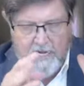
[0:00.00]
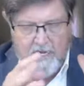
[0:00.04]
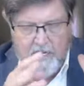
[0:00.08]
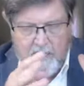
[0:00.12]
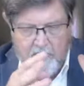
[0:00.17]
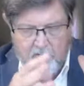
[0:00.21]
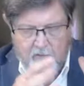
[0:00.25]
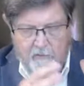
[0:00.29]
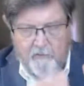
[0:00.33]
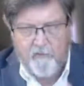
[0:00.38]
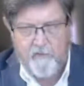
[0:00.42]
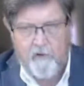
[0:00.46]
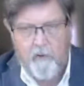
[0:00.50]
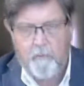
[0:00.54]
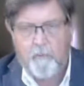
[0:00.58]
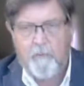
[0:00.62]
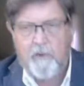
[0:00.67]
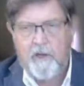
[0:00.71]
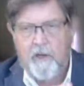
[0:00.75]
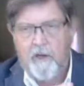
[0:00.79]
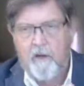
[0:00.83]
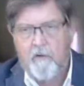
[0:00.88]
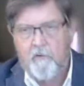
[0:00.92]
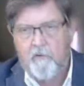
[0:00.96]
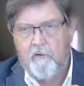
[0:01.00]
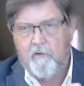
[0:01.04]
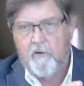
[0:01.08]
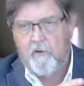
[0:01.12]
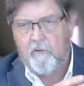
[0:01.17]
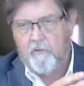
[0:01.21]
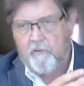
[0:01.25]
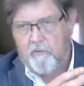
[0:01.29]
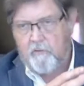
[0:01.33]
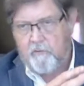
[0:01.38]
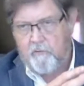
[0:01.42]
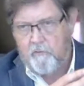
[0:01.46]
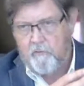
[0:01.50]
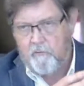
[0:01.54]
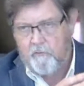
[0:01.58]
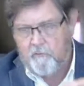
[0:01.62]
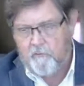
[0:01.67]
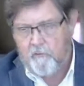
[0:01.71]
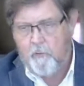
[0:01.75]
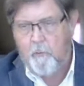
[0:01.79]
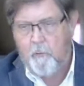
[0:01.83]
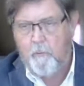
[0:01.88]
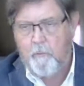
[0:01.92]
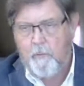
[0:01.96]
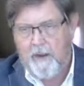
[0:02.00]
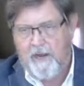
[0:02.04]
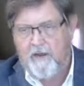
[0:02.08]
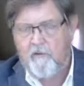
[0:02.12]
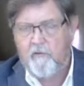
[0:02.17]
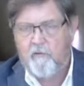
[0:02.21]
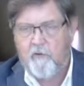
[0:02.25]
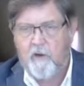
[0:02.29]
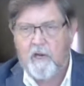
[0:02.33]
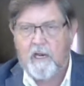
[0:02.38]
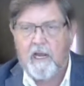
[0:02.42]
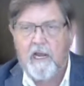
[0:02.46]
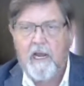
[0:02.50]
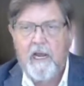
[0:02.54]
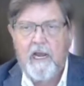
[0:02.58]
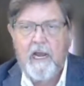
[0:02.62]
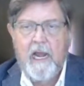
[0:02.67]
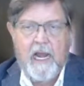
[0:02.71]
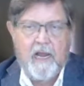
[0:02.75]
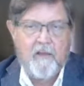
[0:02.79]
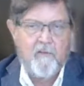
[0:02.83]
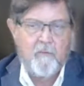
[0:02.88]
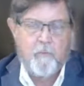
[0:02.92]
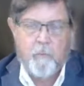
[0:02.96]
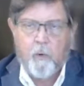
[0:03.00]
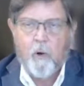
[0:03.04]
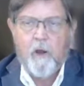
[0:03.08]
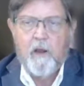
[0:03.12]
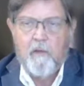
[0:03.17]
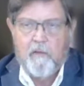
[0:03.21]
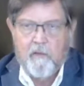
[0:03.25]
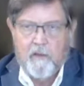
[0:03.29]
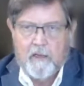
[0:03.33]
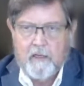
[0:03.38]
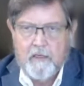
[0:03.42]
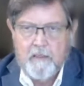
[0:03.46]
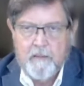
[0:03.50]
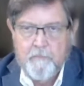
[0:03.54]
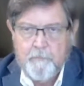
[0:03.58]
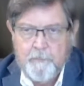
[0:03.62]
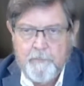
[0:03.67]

into something just so basic as breathing.